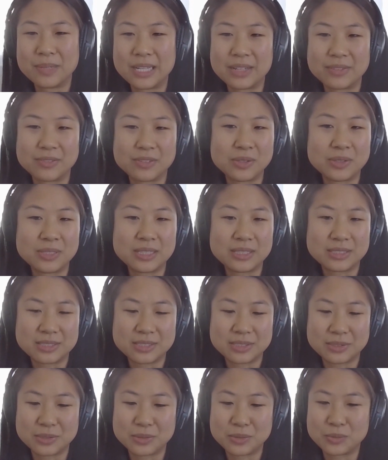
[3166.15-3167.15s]
If you need
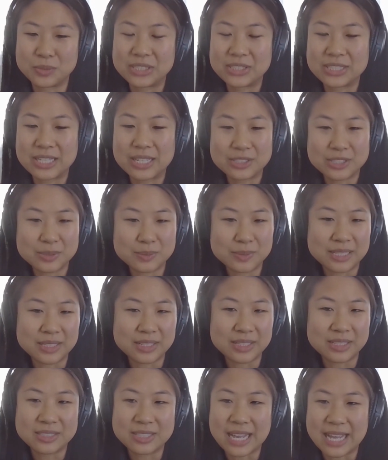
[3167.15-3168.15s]
to reach out to
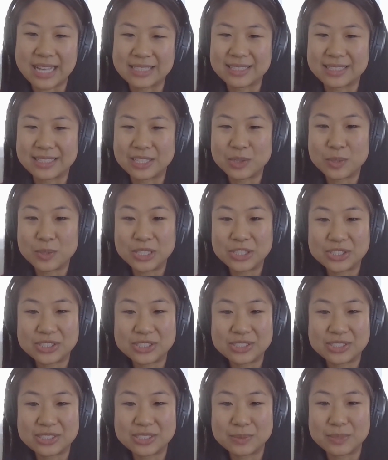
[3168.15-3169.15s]
me to ask any
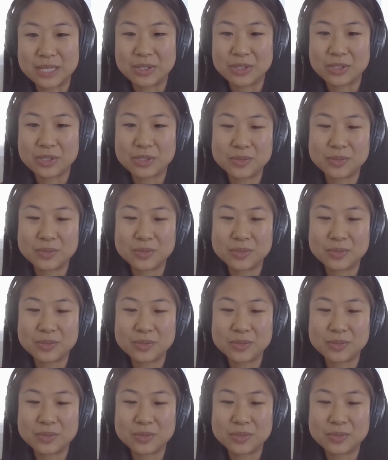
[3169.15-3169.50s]
questions about